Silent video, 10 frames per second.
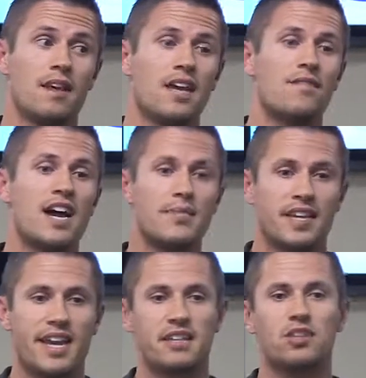And
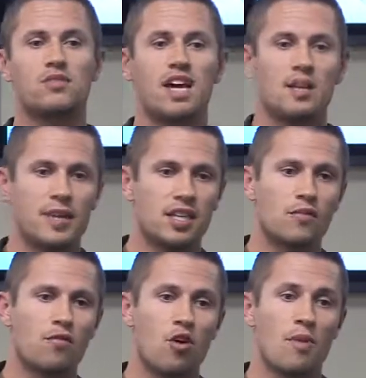vitamin K2's got to be in the
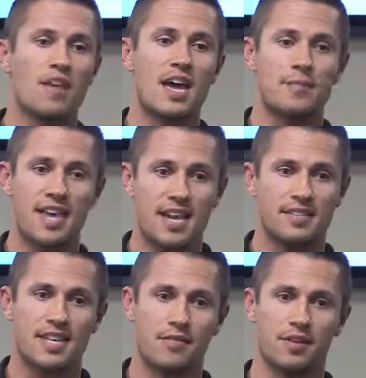form of
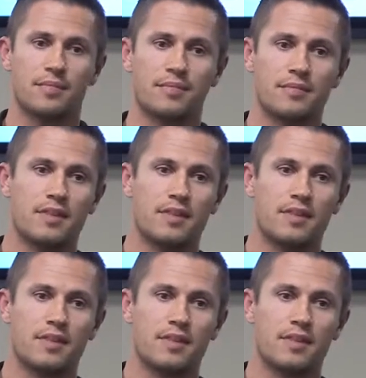MK7.